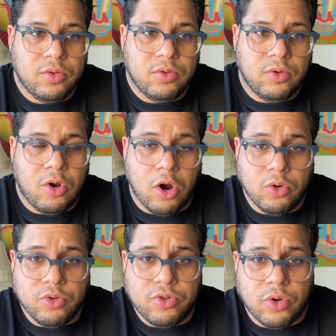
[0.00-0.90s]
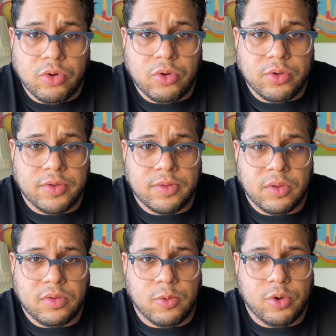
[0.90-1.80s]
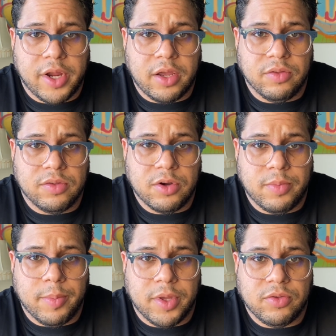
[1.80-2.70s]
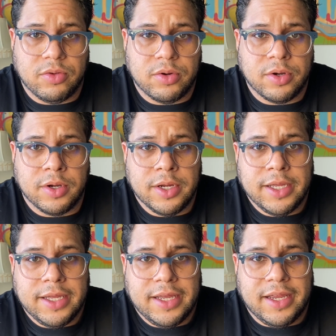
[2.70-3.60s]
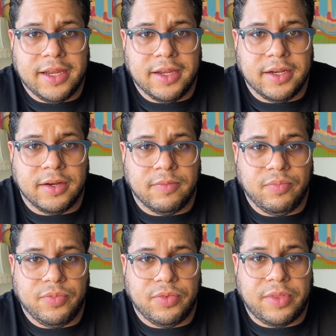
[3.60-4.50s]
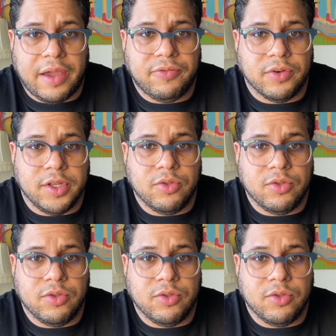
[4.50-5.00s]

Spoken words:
Carlos Soto is someone I consider my mentor, and thankfully through